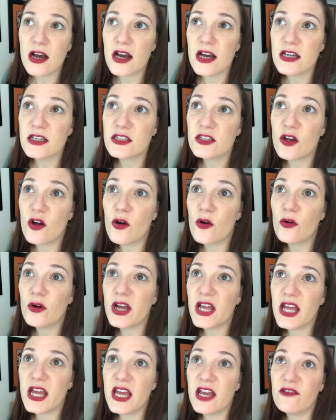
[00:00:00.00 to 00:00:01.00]
So
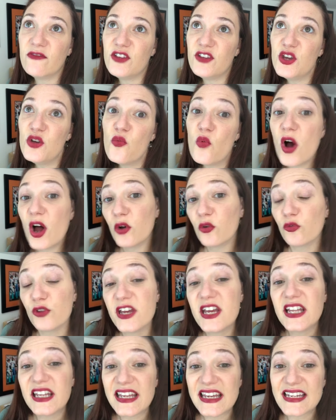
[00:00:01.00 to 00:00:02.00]
if you want
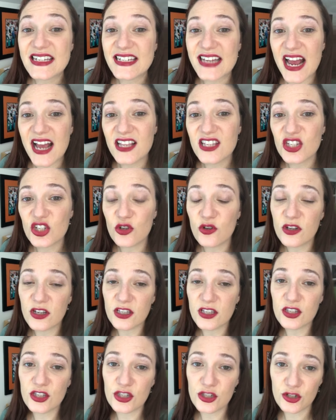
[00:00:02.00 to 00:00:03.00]
really intense, you could
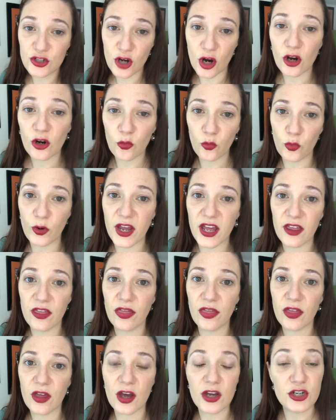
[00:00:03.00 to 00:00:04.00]
start
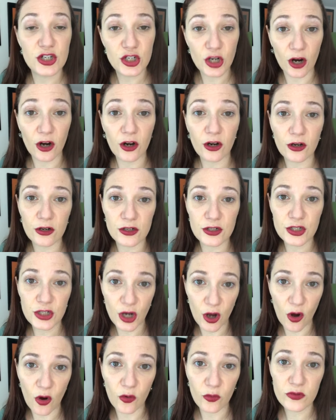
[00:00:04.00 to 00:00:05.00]
with darker
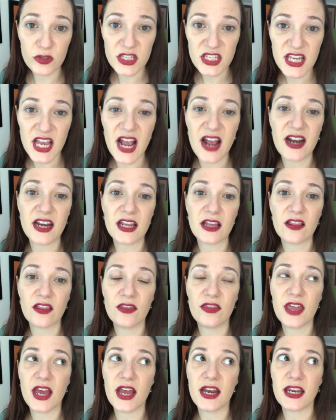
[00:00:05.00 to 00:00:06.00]
tones, and
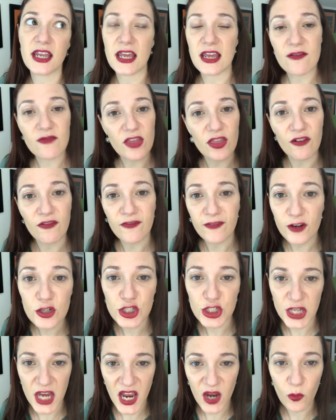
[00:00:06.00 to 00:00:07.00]
then even the first
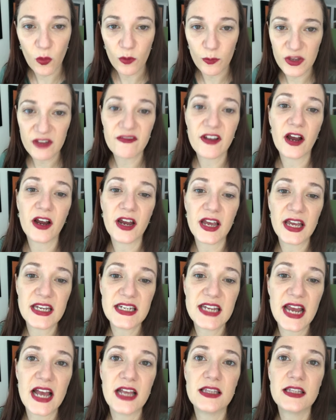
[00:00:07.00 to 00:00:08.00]
shade will be very
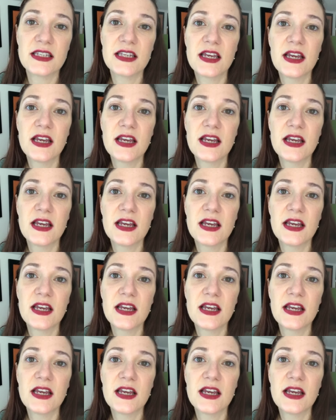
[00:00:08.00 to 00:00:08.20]
intense.